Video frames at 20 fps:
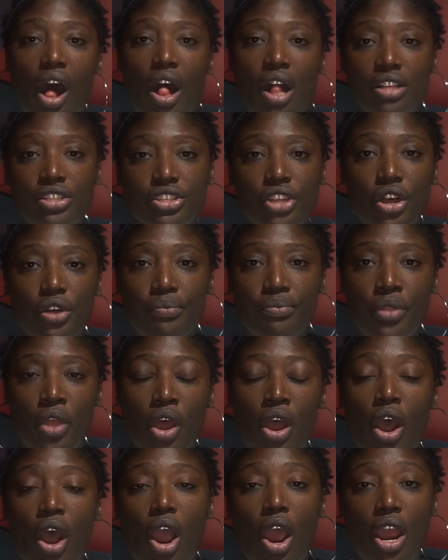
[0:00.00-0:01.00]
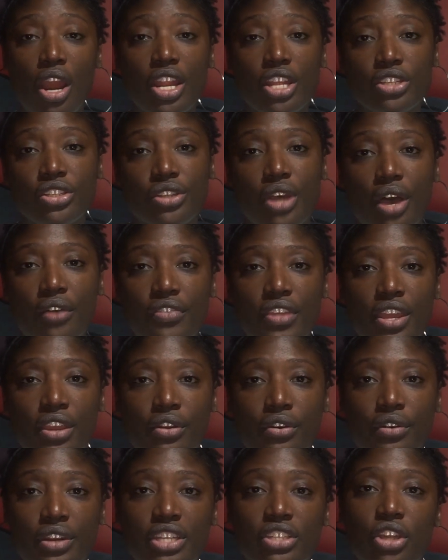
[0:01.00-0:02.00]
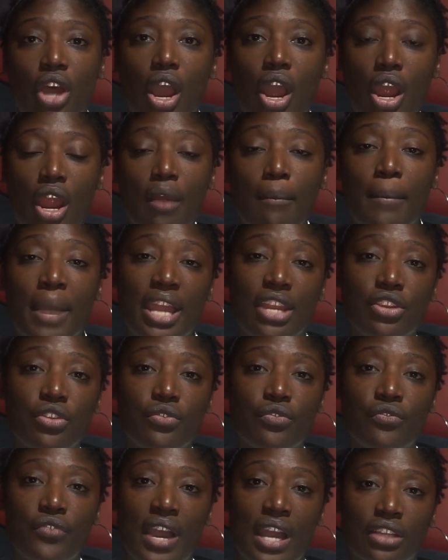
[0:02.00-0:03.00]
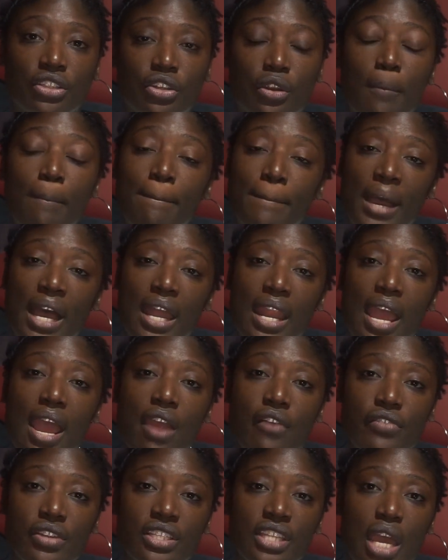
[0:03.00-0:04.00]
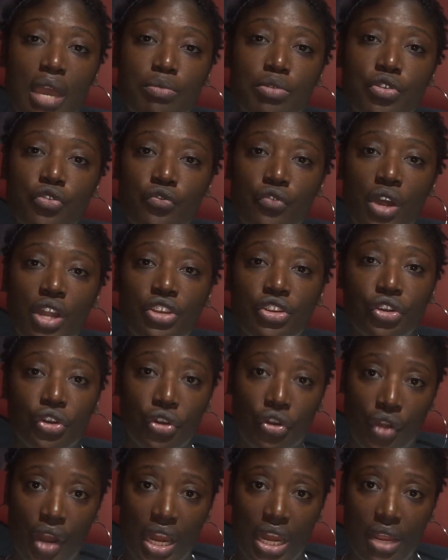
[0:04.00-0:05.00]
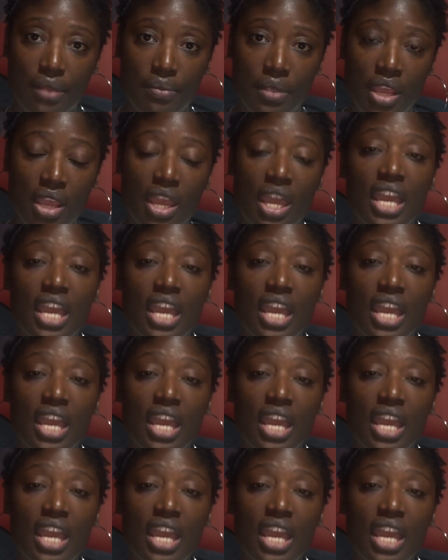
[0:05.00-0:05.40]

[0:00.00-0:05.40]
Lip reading: Also, hard and soft inquiries are a minute factor, but every time you run your credit,